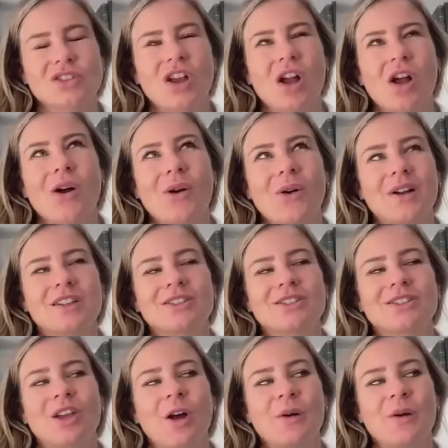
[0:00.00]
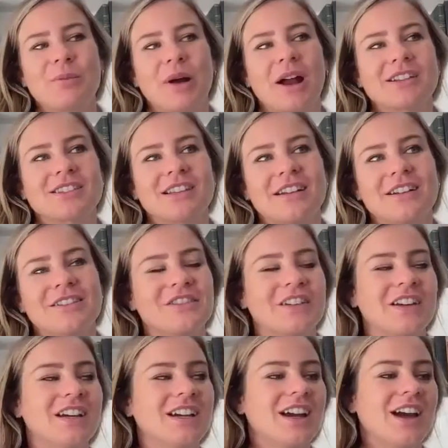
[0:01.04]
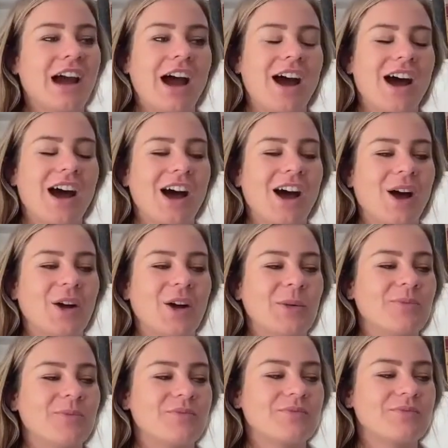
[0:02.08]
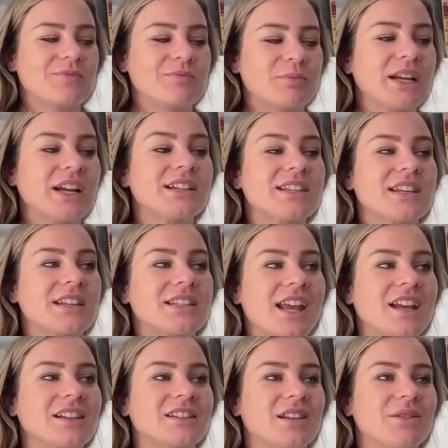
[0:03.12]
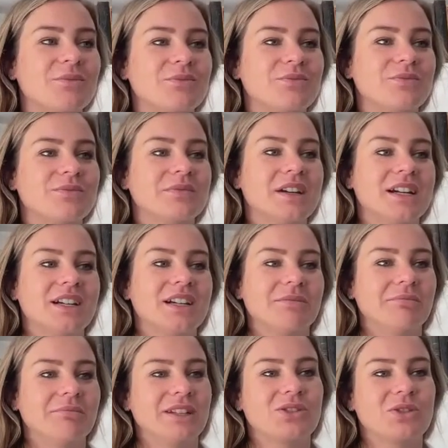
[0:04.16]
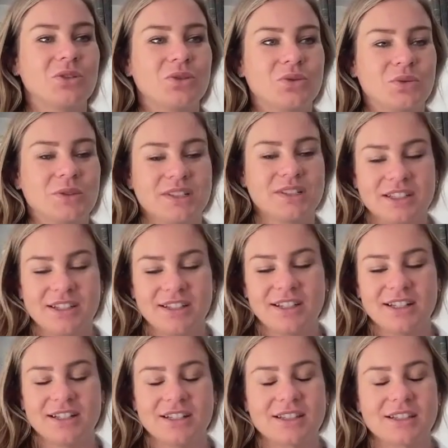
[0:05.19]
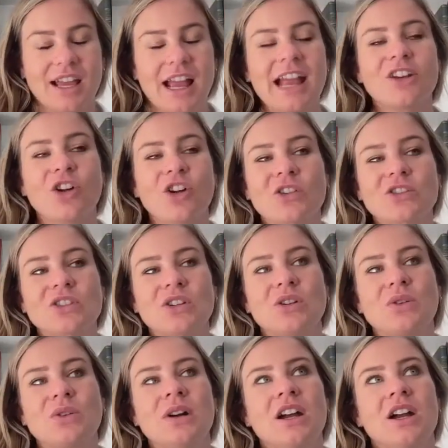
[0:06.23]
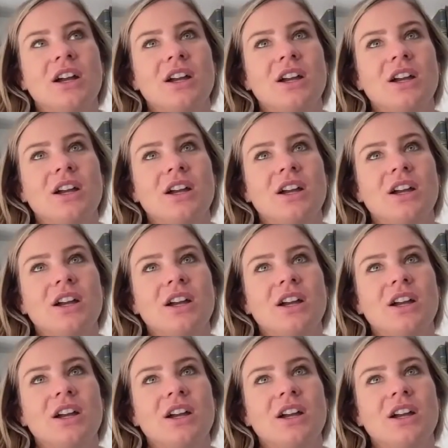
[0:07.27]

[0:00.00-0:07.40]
so it's so impressive, um because it takes some mental resilience. And also